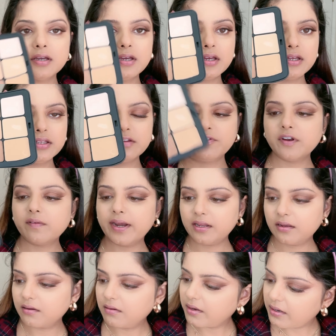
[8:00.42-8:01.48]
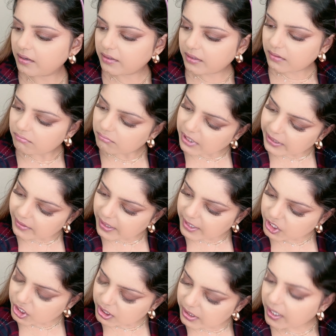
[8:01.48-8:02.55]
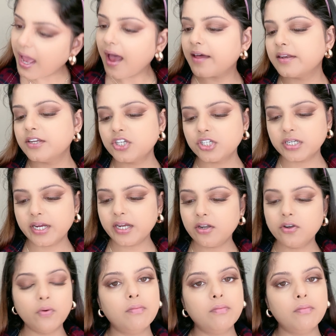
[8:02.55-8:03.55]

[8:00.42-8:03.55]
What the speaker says: This one right here, it has any shade? No.